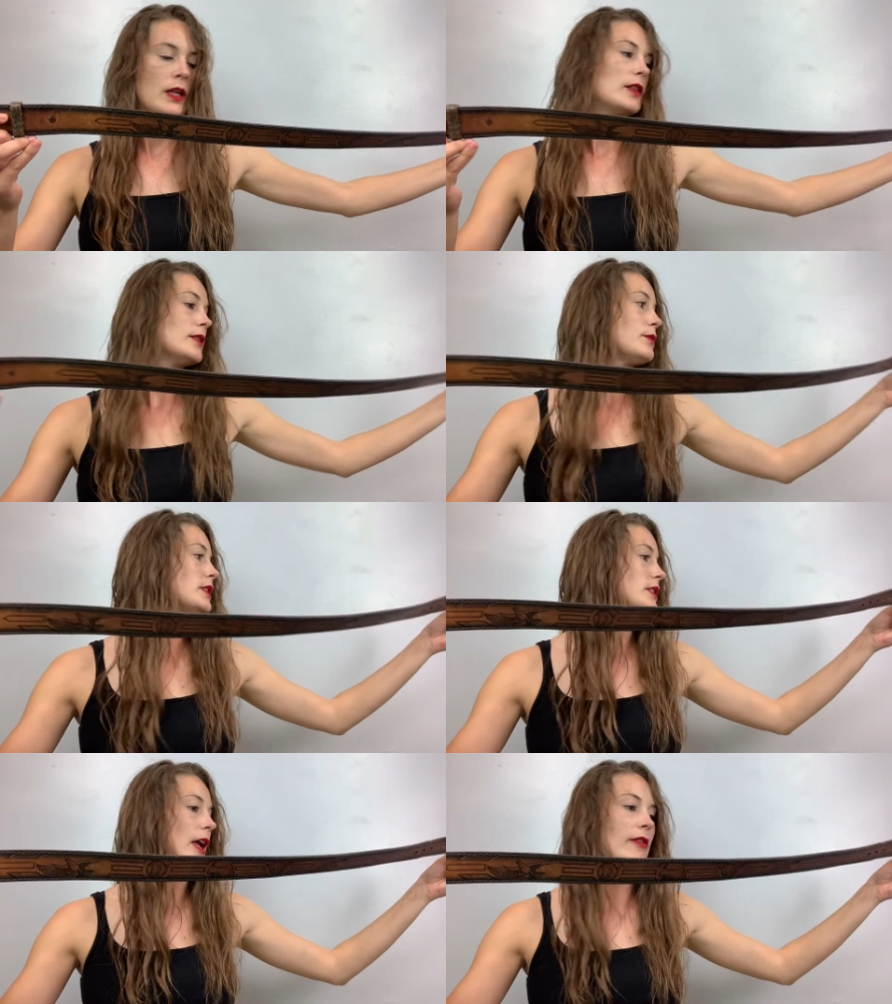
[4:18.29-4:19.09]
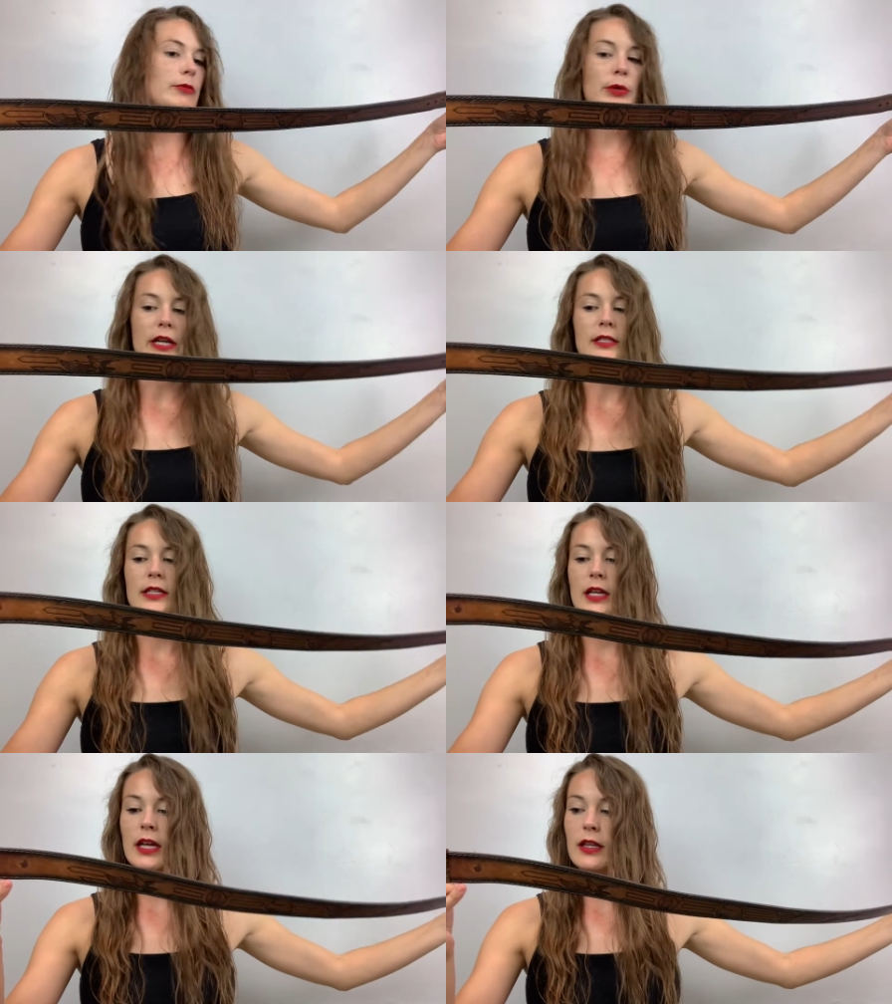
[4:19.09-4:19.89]
This one doesn't have a brand
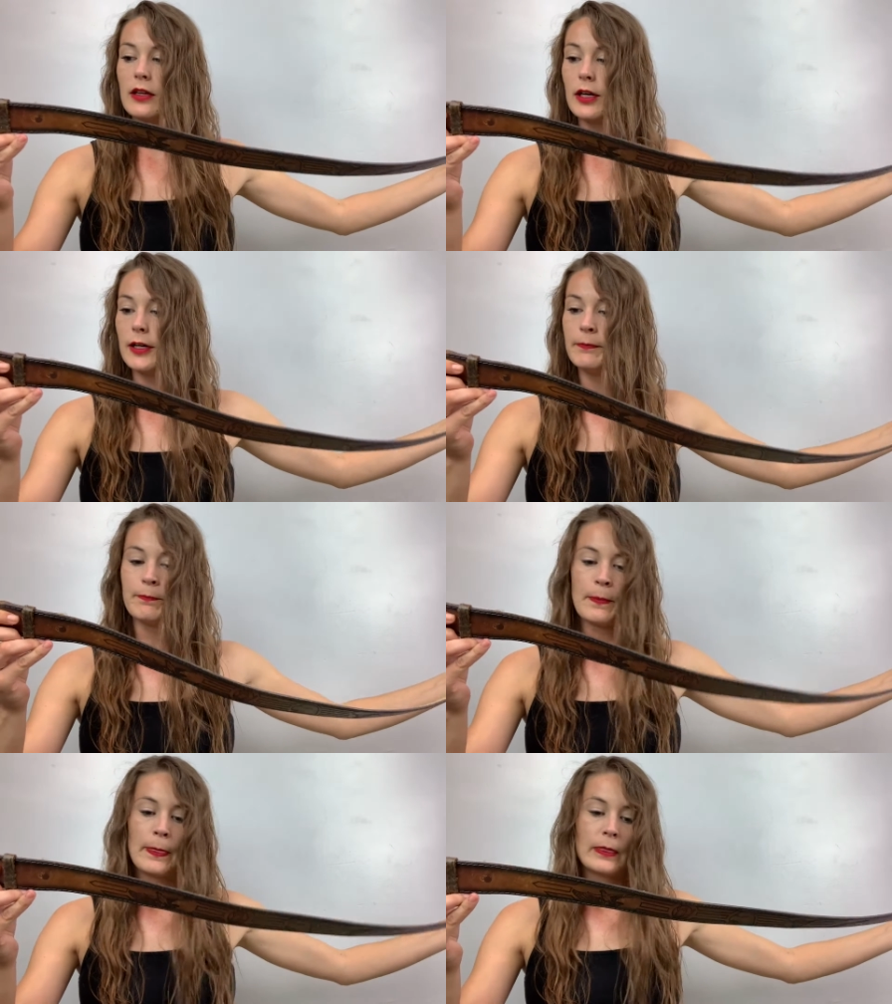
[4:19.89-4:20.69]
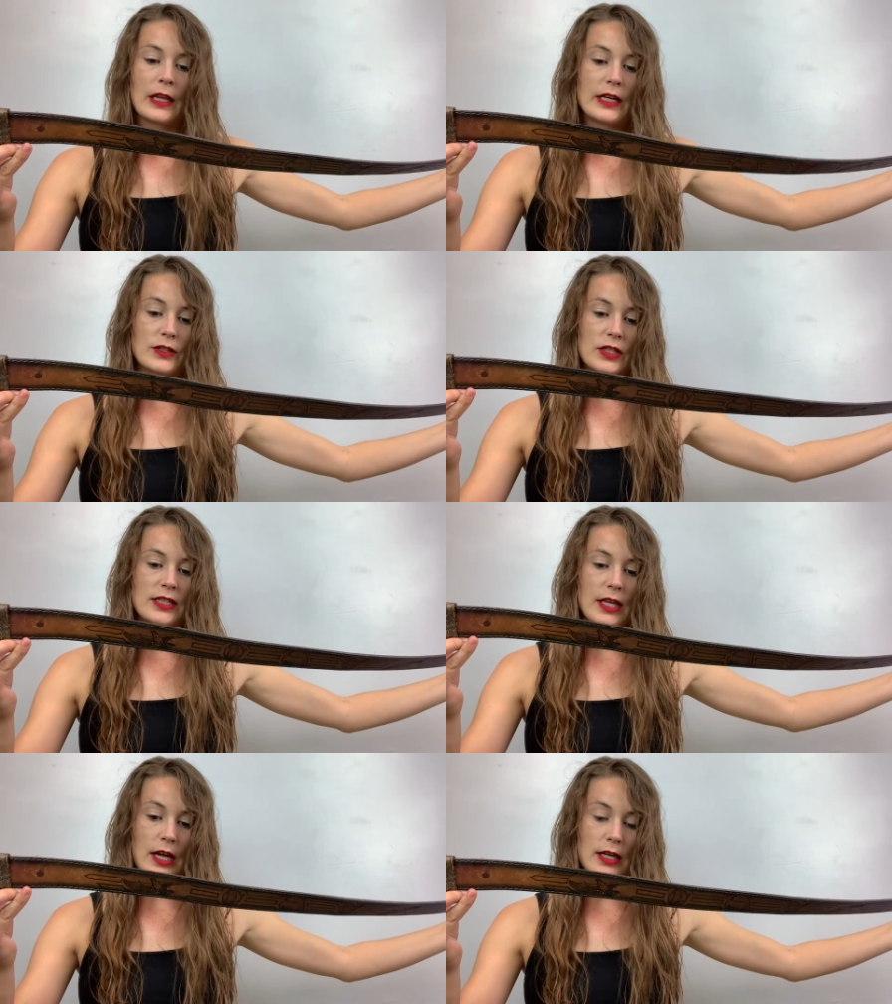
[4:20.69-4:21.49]
either. It
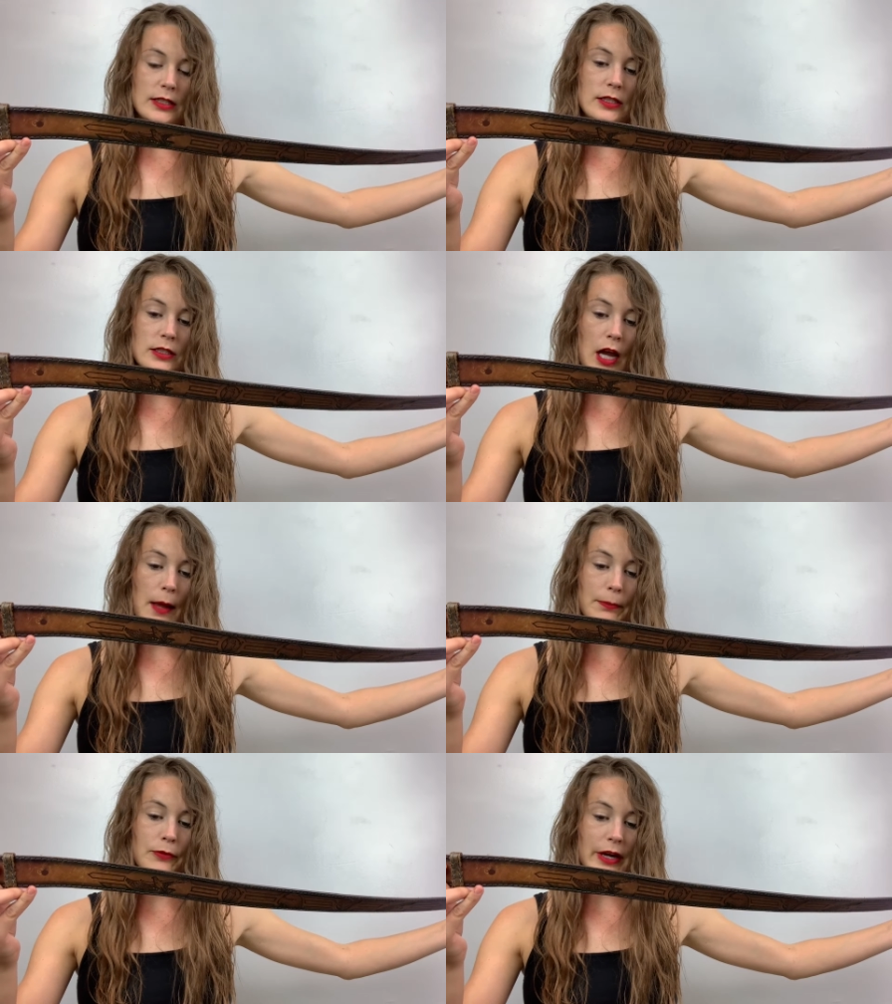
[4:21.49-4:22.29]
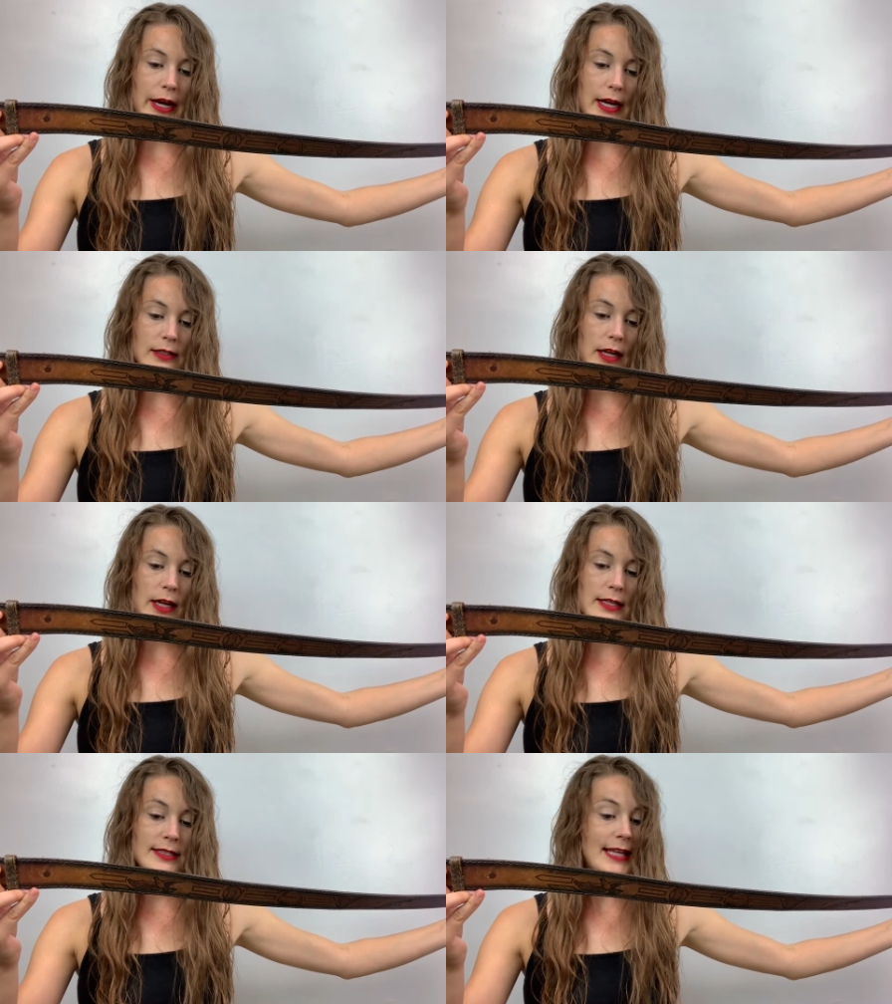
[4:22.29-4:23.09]
just says top grain
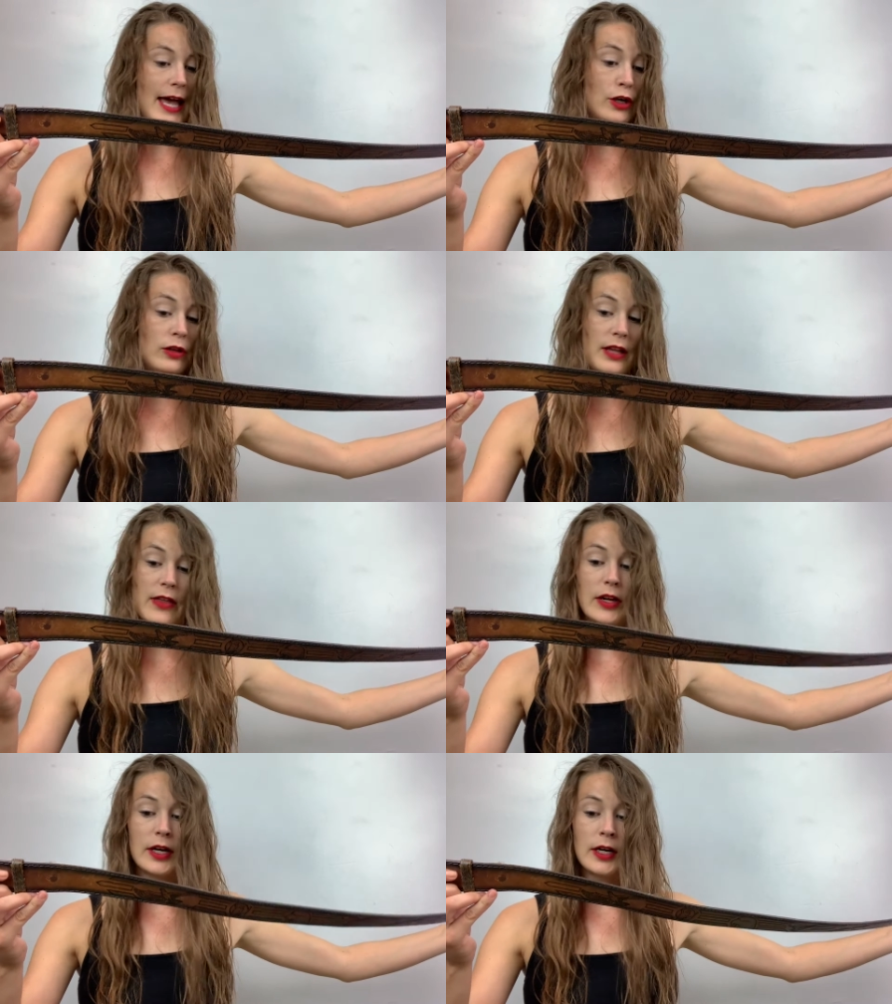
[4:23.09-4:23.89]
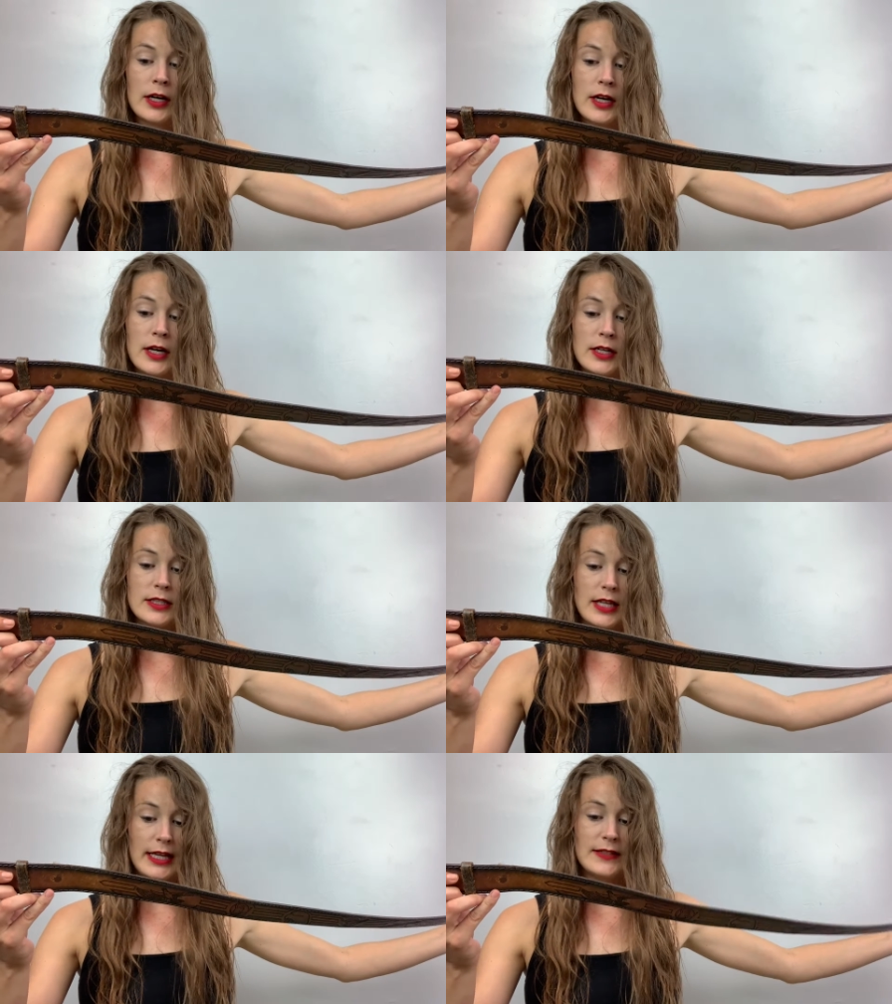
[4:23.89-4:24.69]
saddle leather,
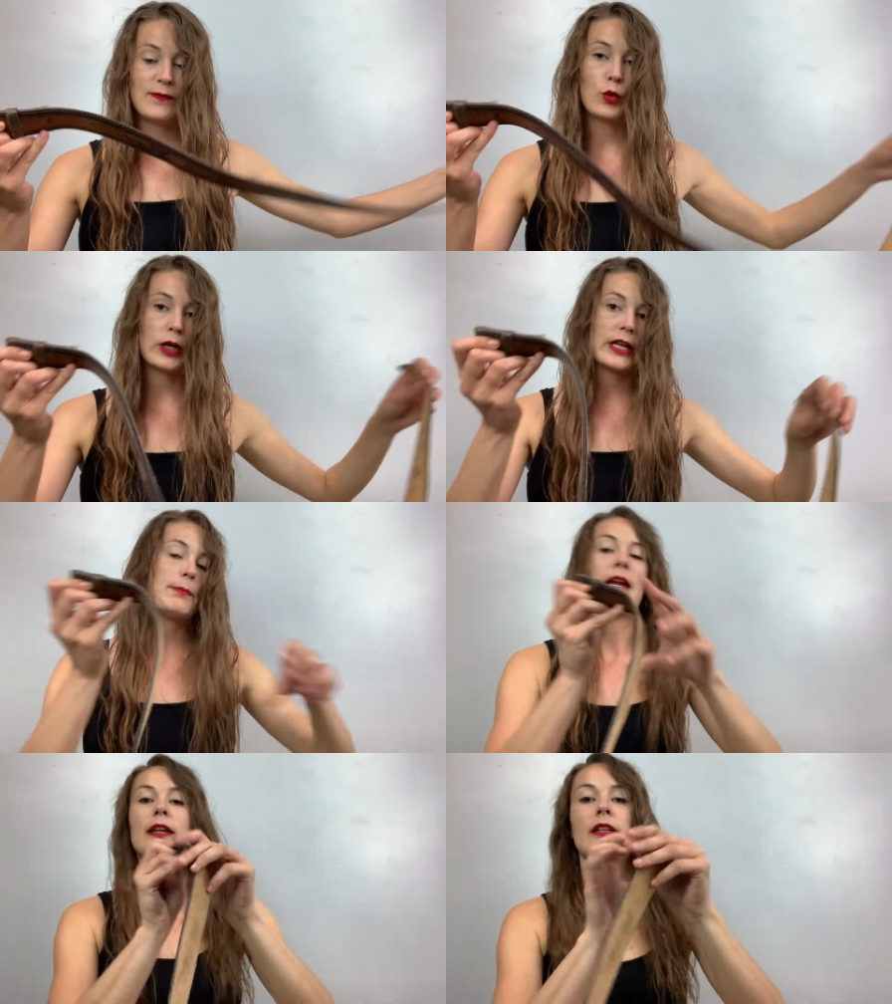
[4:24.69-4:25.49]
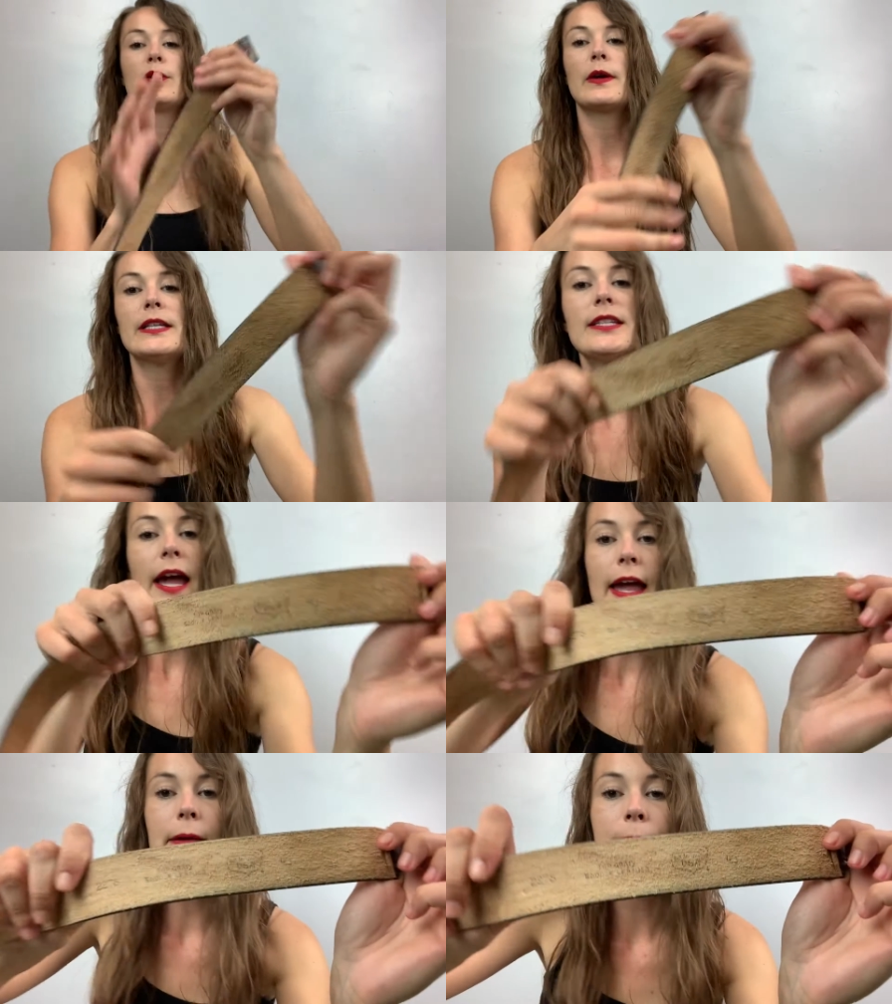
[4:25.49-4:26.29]
size 40, made in
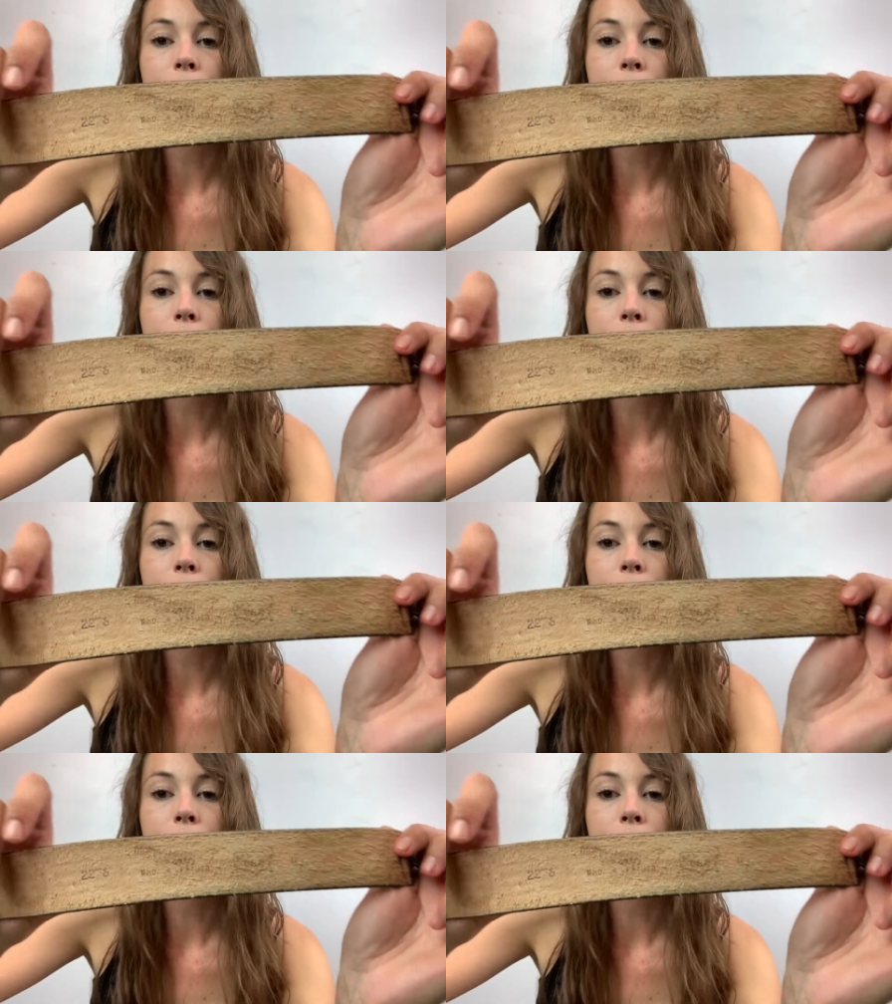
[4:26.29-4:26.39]
USA.